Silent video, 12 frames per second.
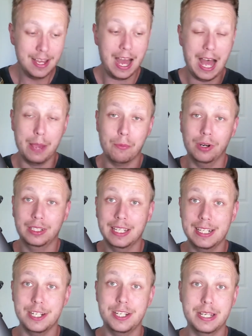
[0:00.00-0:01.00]
I worked at
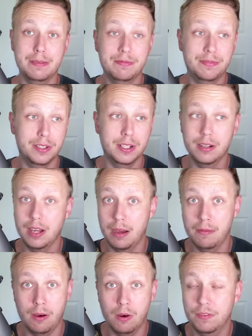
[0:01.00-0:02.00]
a gym for uh,
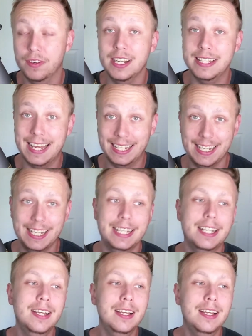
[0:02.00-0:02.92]
over a decade.